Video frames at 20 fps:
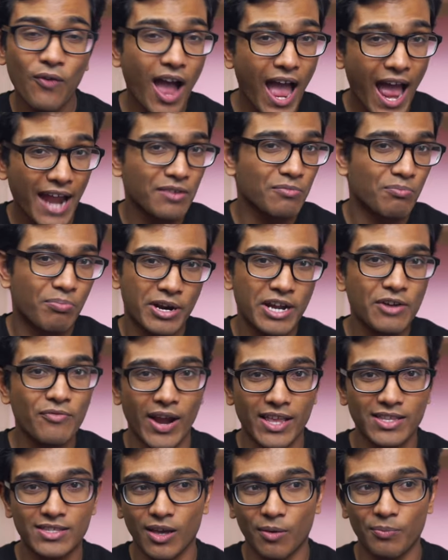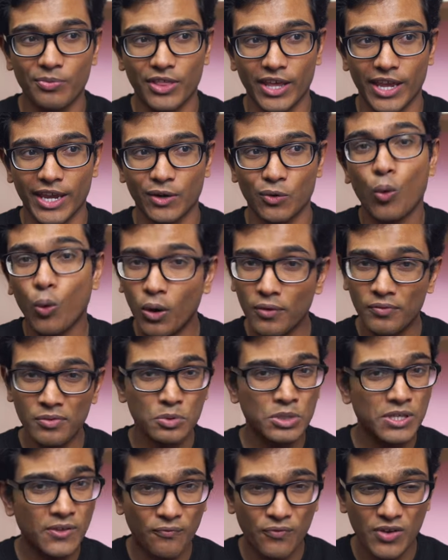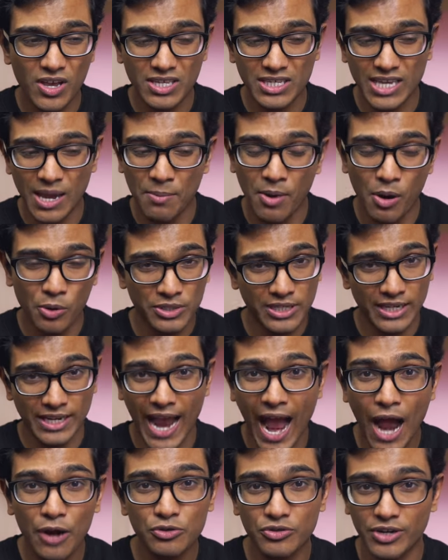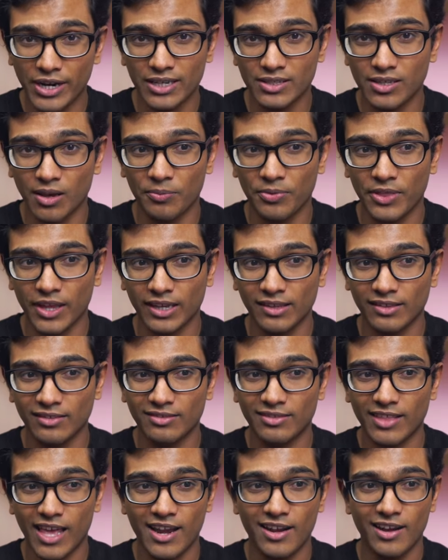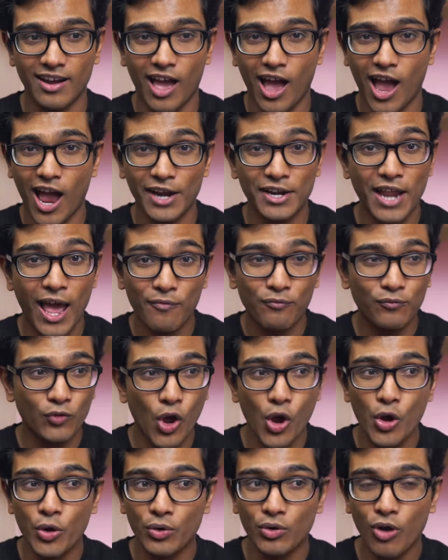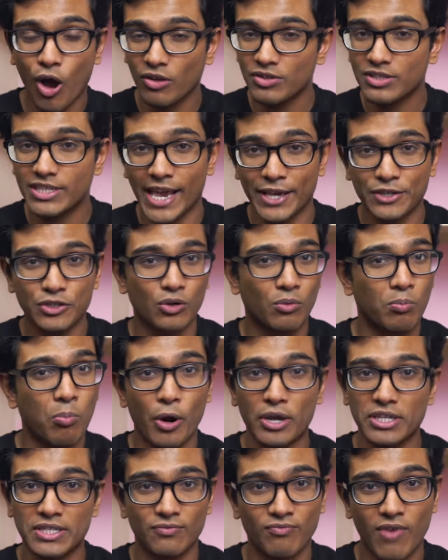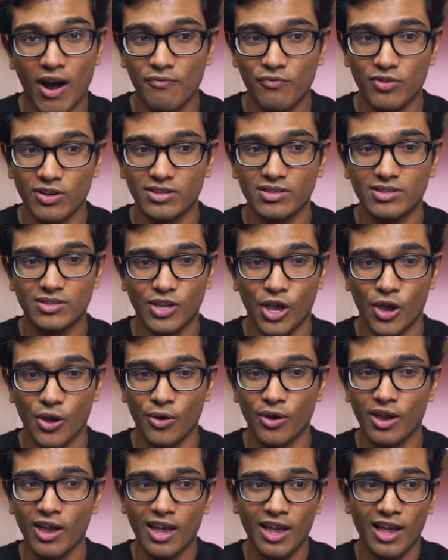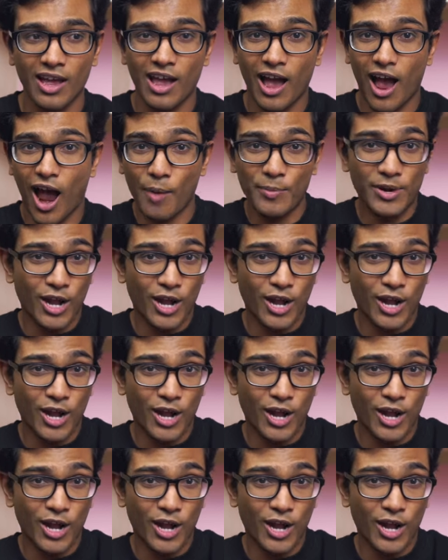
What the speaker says: I hadn't pre-read something, or if it was the first time I was encountering something, then I'd have no context or point of reference. So, I